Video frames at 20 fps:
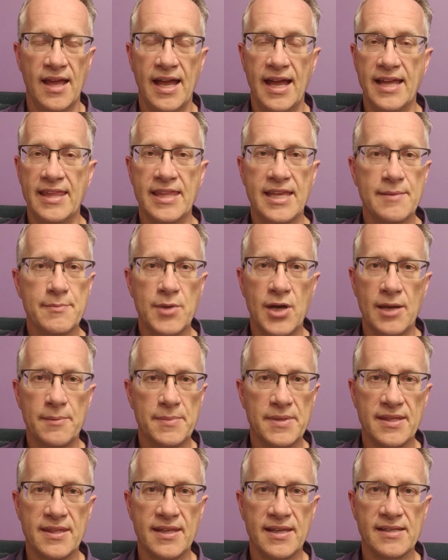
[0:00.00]
And they might
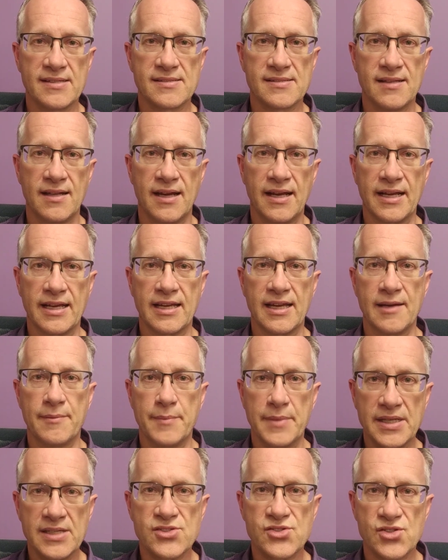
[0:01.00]
be things like uh,
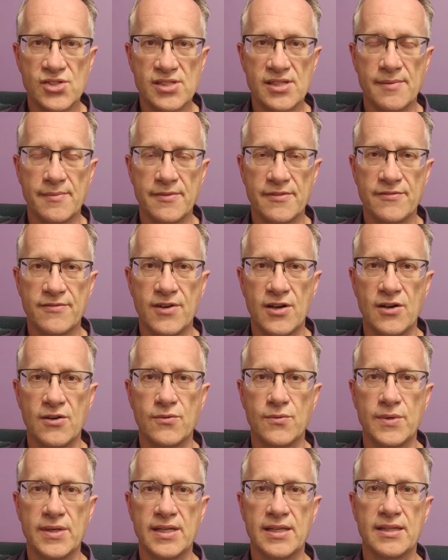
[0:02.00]
ministries I'm
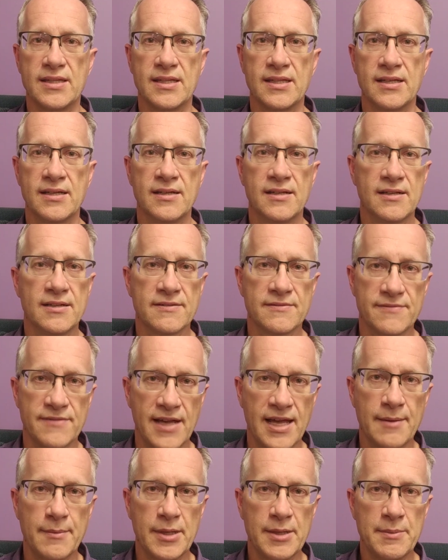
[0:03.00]
involved with
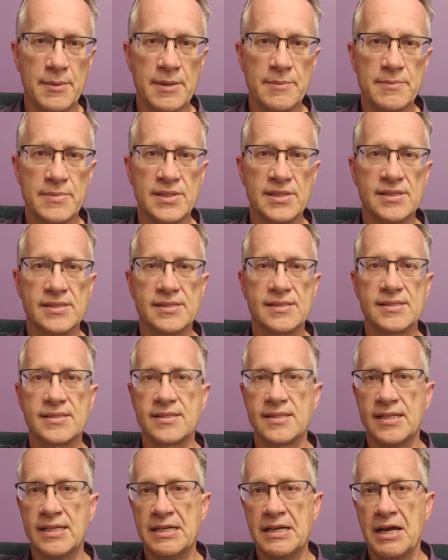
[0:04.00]
family
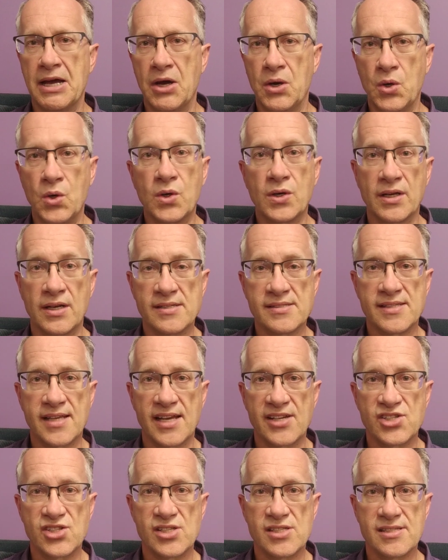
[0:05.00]
members, uh,
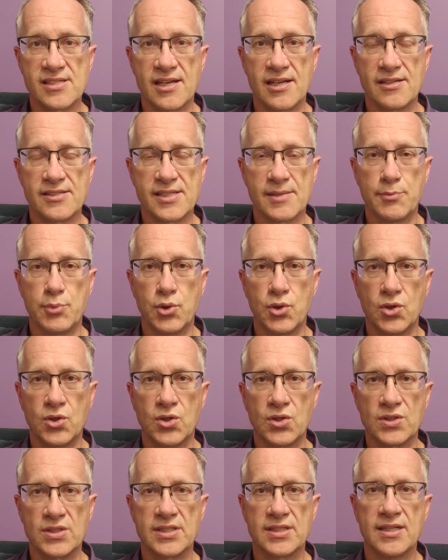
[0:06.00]
organisations I
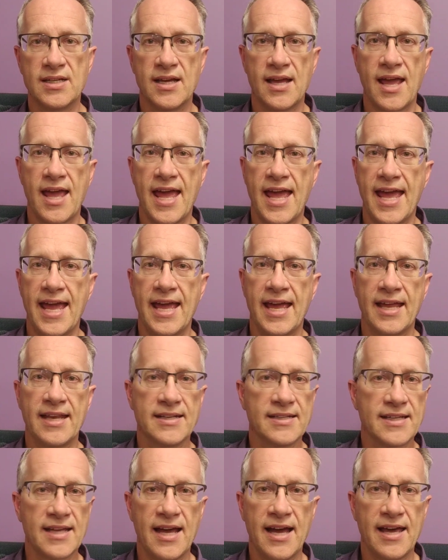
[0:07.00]
support,
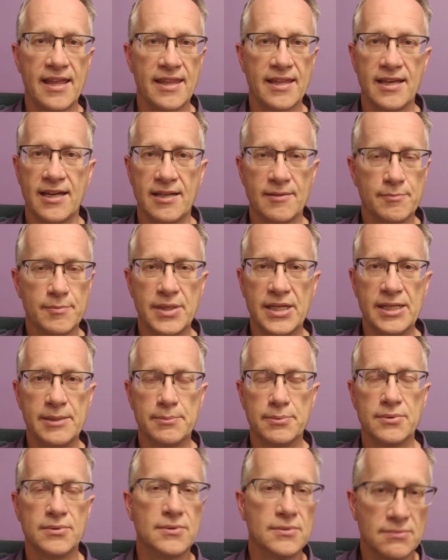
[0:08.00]
and other
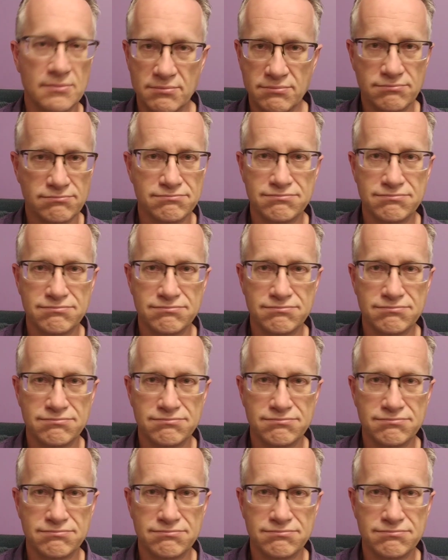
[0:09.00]
people,